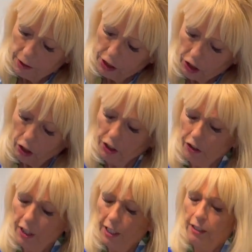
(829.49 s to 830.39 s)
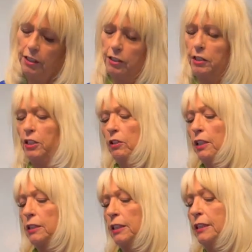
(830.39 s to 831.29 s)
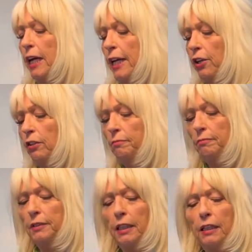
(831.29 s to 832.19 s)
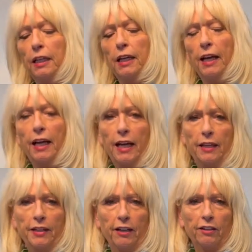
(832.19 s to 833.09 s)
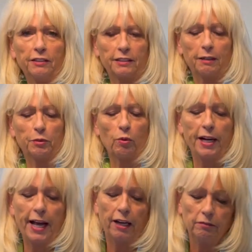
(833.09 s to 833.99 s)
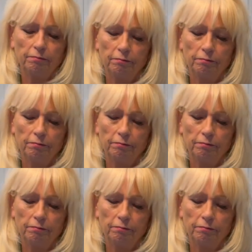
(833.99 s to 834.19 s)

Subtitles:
turn it in your little container, and there it comes right out.